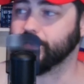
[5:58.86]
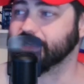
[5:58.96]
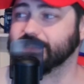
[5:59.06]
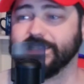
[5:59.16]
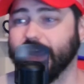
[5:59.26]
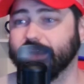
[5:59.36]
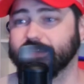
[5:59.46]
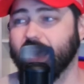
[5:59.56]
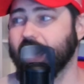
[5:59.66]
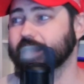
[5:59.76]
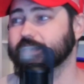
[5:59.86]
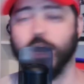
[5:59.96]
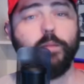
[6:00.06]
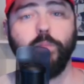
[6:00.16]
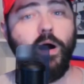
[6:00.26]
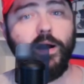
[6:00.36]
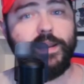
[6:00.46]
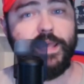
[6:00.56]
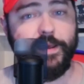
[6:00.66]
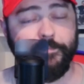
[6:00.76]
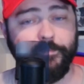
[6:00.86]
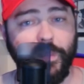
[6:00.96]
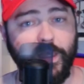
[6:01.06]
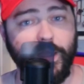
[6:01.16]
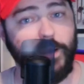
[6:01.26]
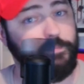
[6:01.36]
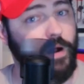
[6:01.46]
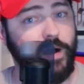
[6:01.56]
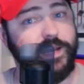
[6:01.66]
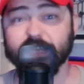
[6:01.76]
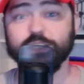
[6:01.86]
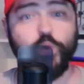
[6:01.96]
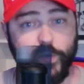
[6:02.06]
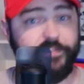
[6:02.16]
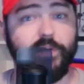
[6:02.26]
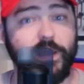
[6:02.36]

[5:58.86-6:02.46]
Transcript: a sex act upon him, upon his quivering